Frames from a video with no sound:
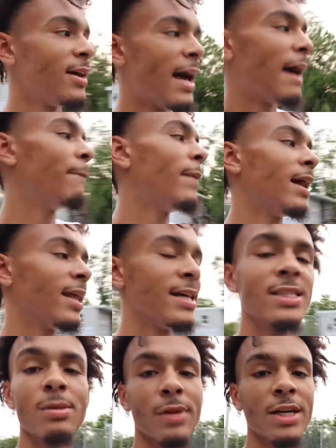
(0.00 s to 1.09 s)
have my
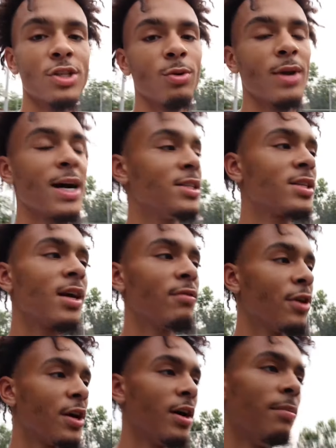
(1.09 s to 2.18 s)
license plate shown. I just
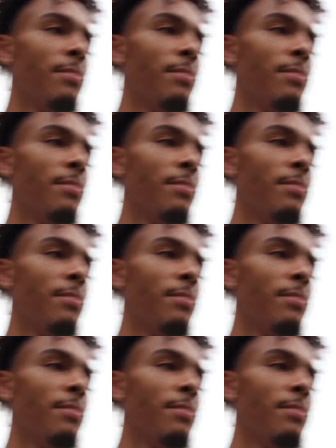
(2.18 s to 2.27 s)
cover it up.